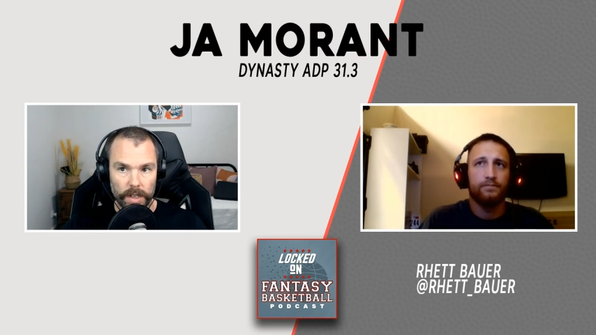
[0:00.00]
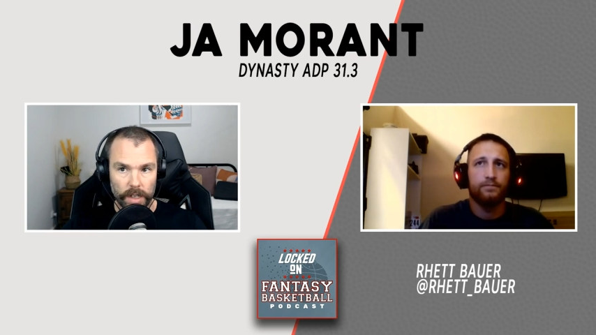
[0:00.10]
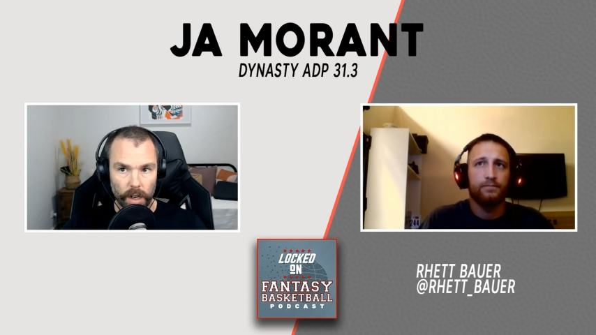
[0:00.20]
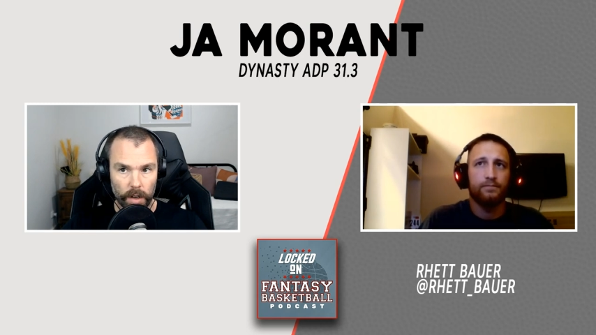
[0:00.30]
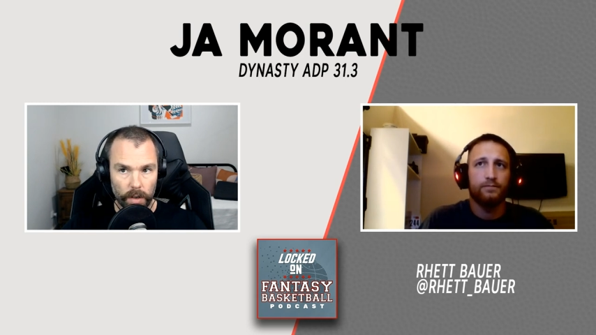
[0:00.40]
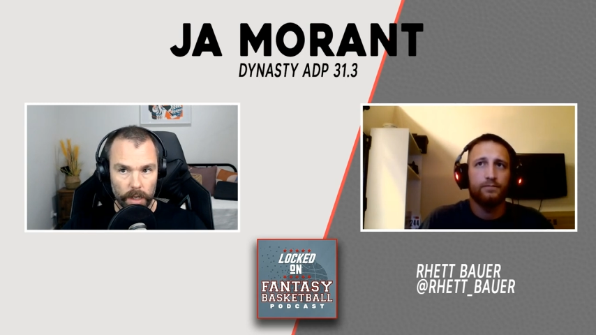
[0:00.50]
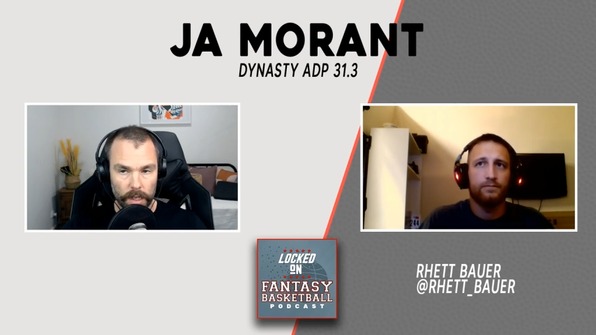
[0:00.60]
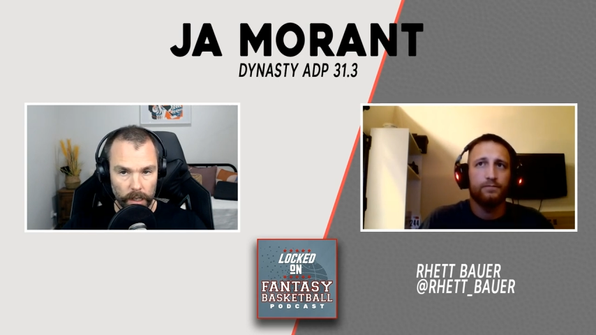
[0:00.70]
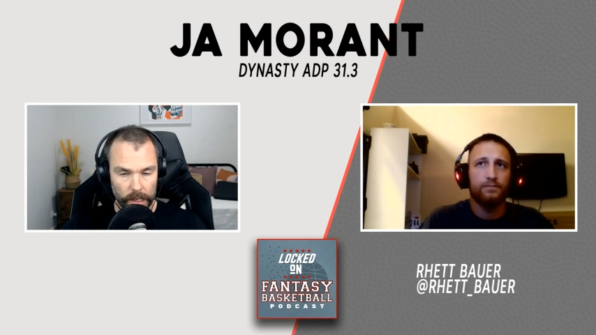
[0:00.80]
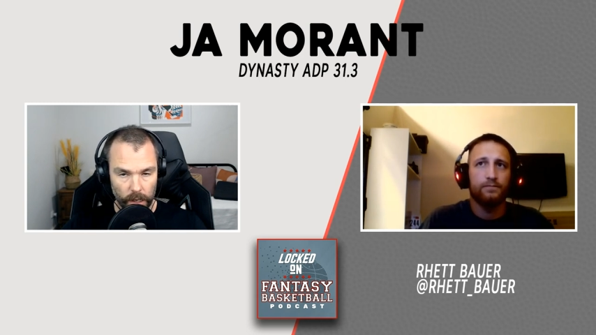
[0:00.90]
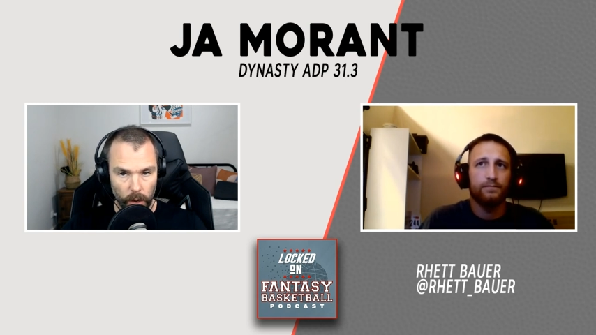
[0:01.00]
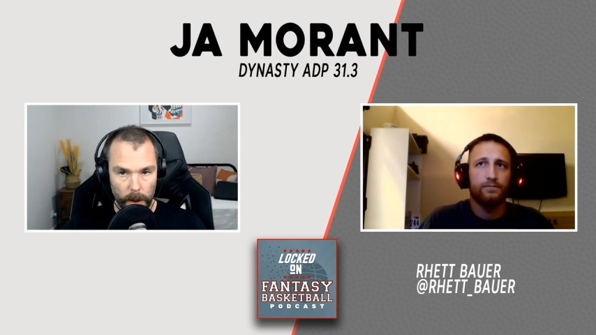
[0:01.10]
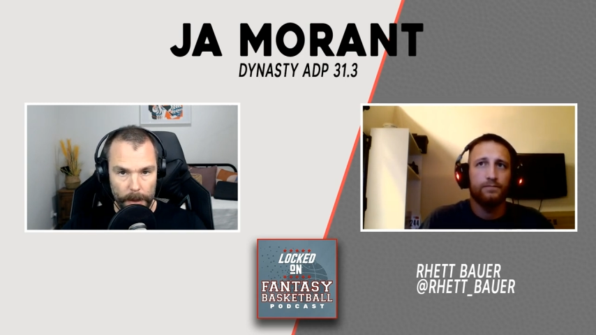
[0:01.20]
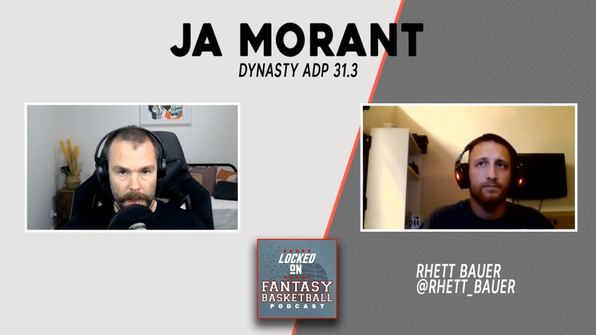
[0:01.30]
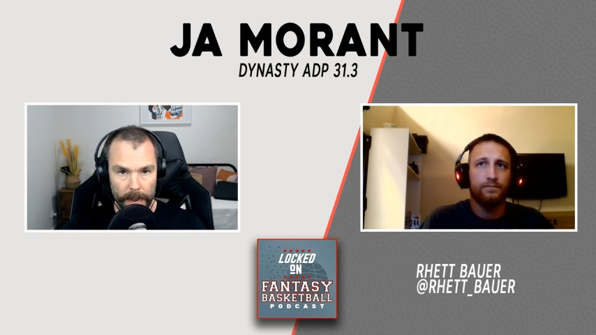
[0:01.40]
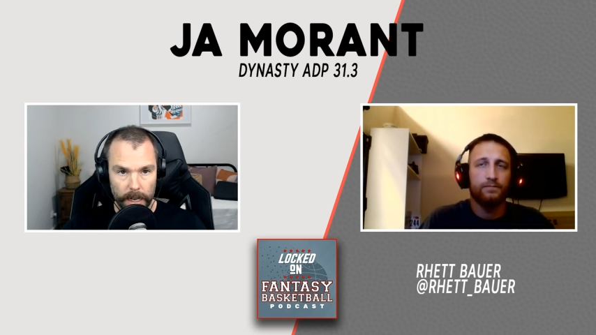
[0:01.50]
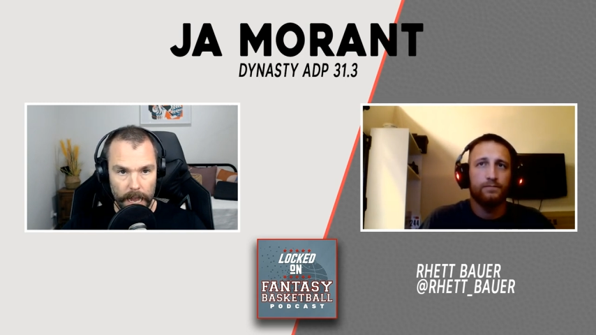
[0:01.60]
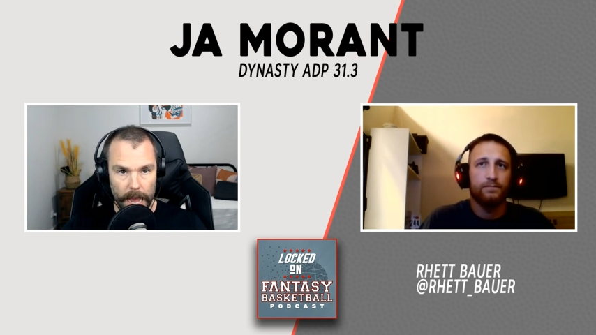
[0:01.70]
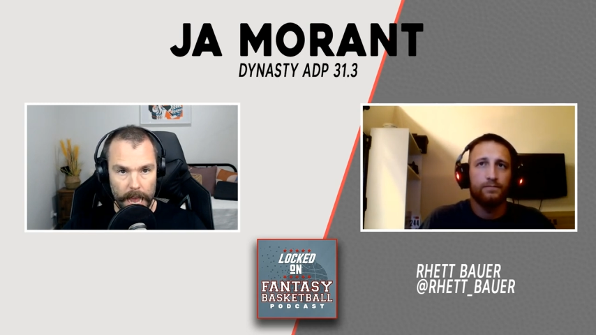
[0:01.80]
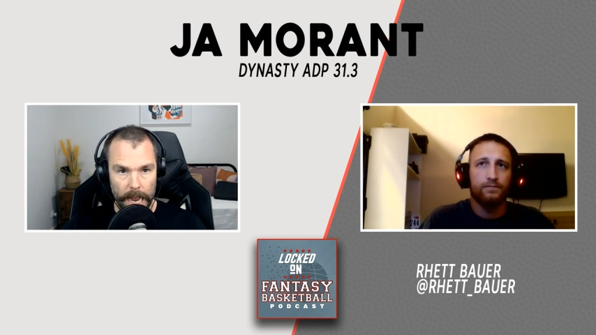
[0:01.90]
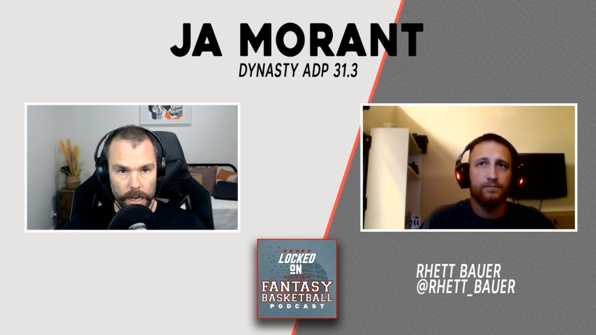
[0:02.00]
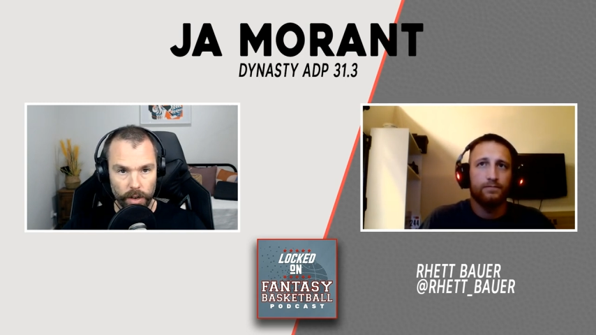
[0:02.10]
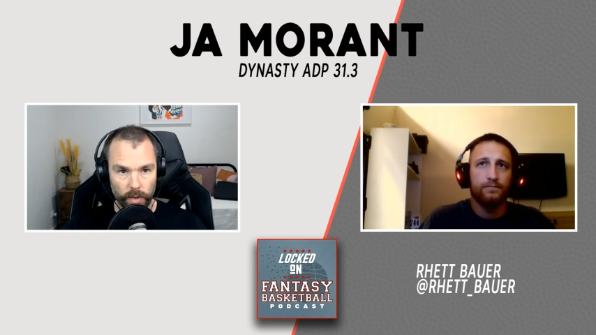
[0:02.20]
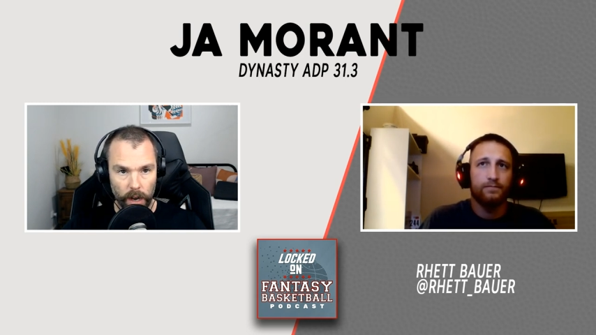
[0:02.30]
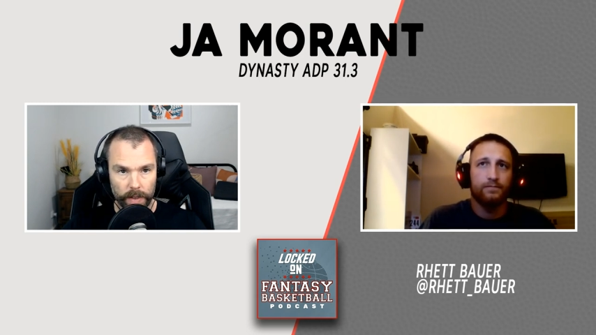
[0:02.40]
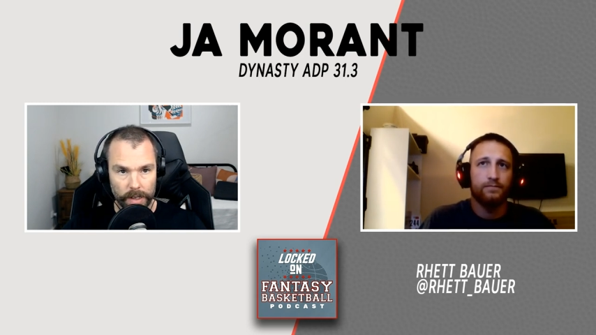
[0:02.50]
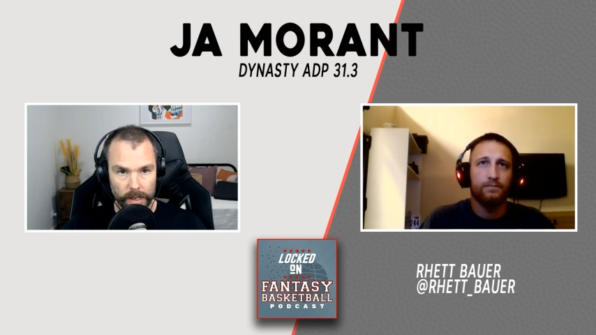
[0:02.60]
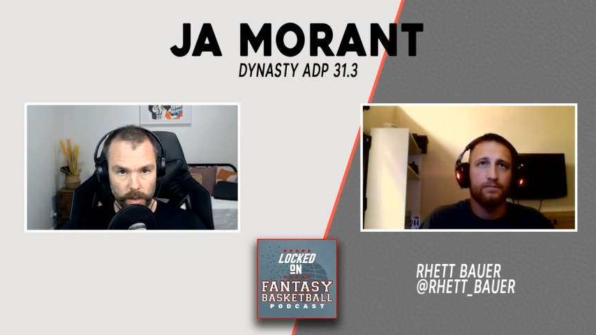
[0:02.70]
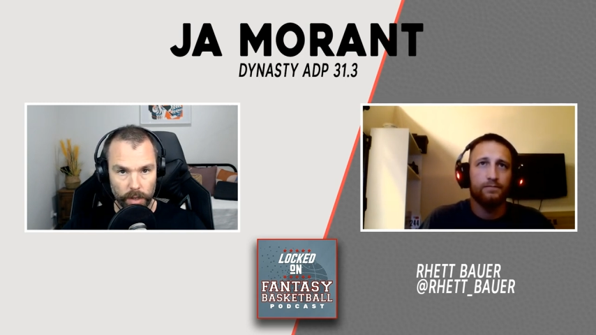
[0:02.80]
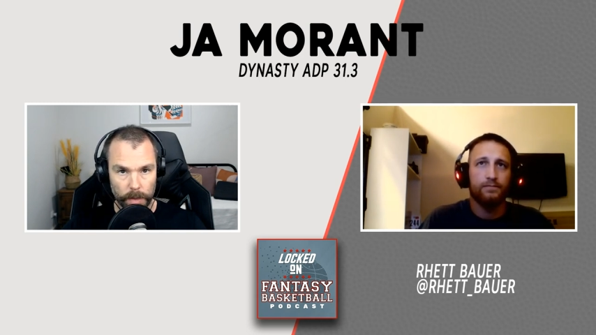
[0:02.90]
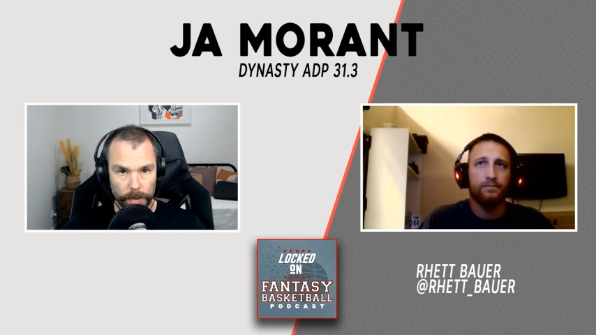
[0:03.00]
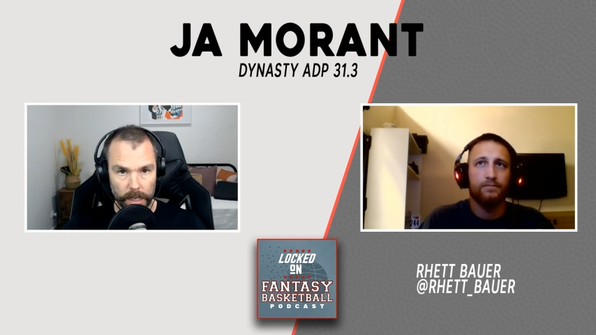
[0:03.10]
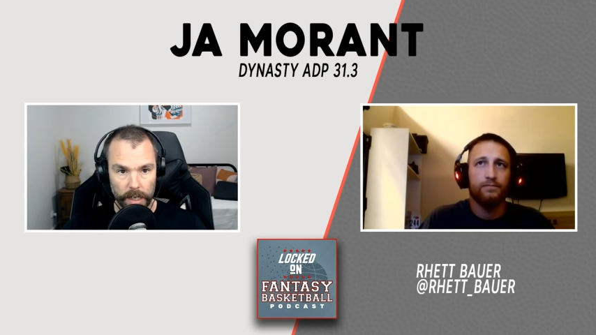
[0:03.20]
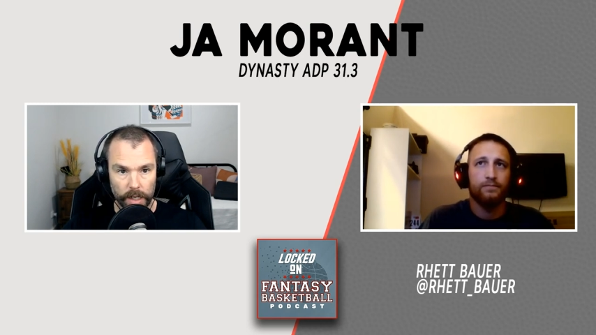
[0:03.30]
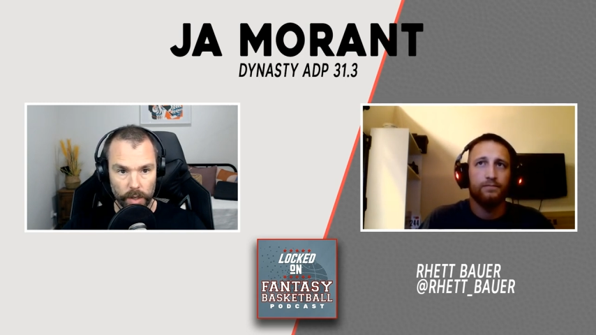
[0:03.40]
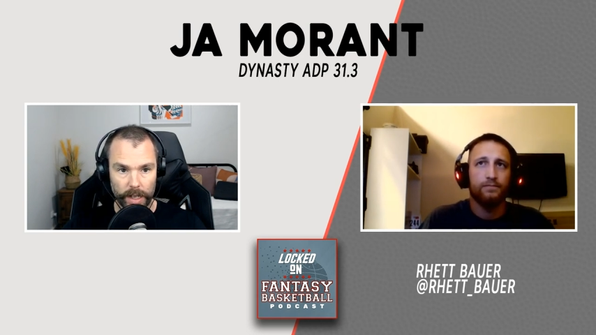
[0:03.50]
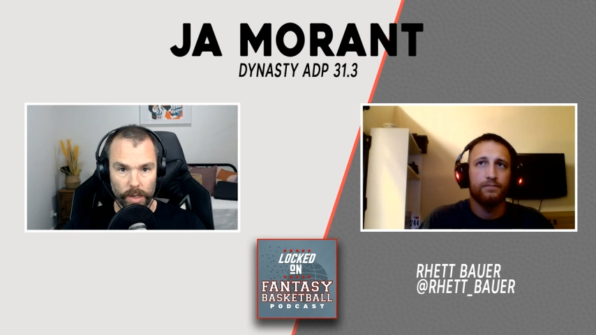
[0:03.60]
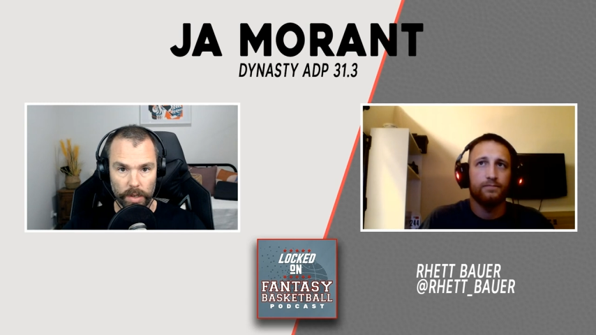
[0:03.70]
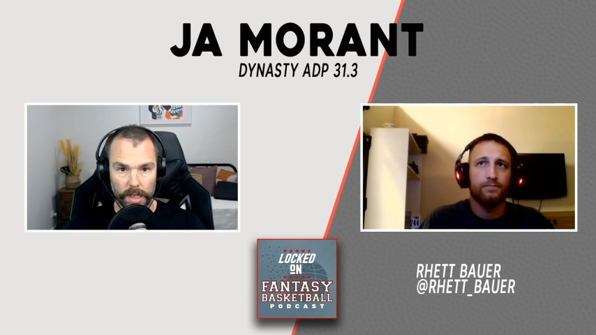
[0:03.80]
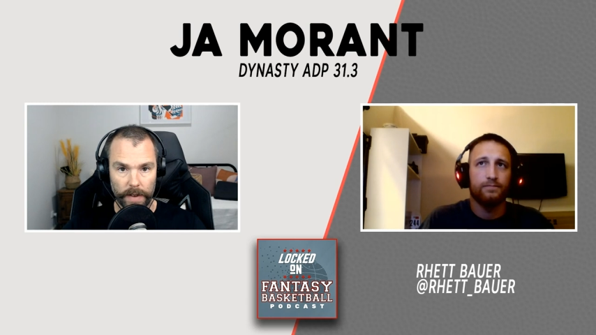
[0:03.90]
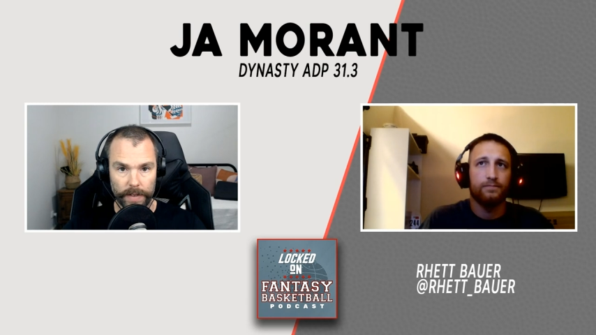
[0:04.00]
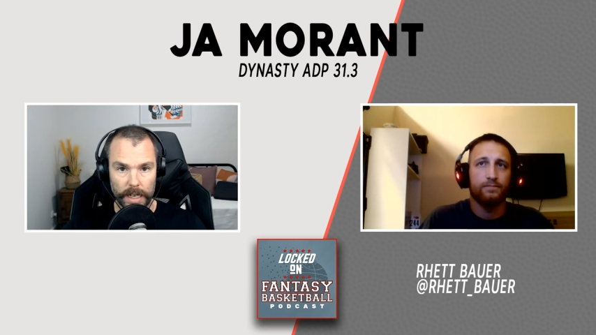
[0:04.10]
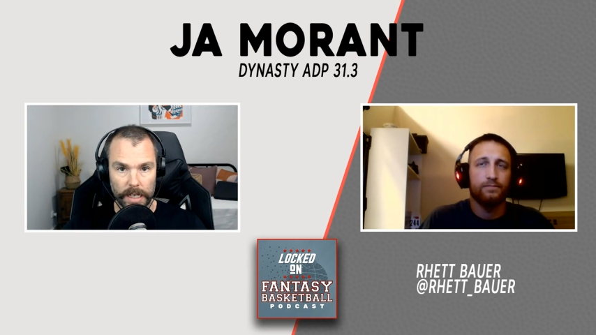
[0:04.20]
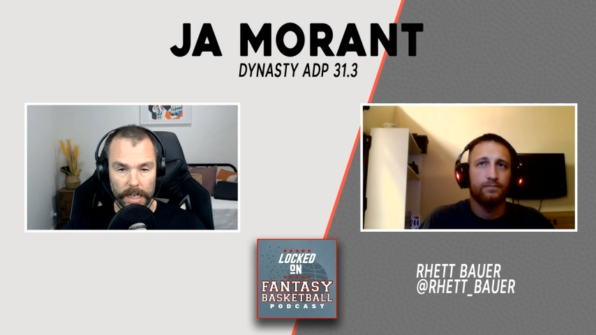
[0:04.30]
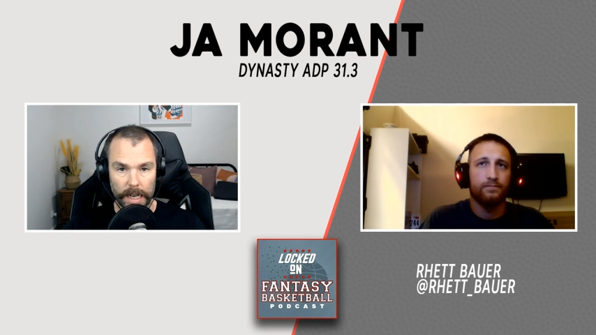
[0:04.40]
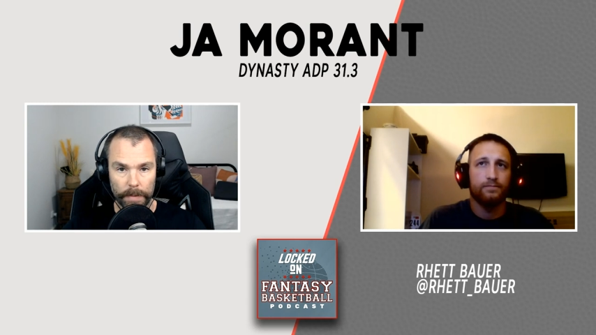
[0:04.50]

Speaker 1: So it's a, it's a long way back. And you're right, steals, the percentages, all that sort of stuff needs to come